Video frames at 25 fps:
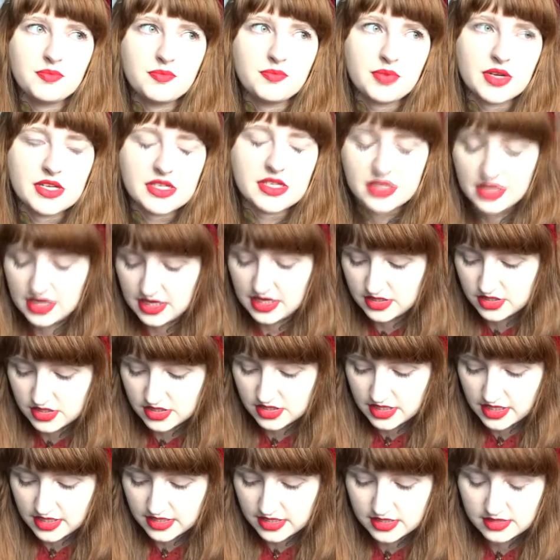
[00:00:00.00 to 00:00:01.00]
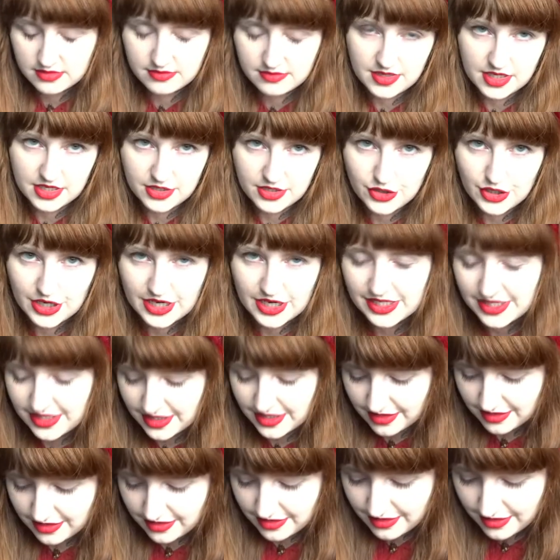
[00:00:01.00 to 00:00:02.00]
Personally, I'd just say it's
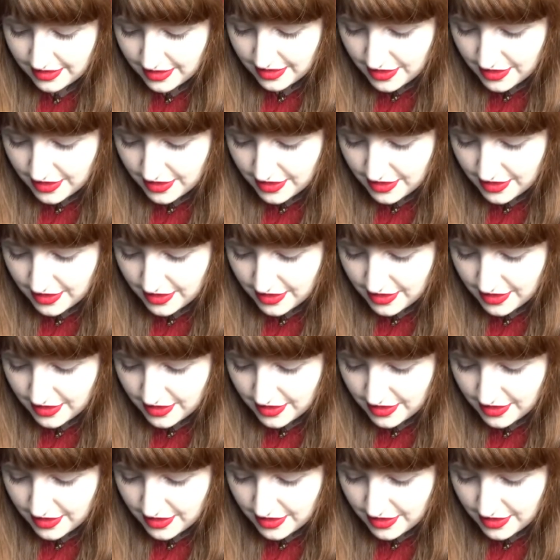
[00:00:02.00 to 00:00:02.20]
interesting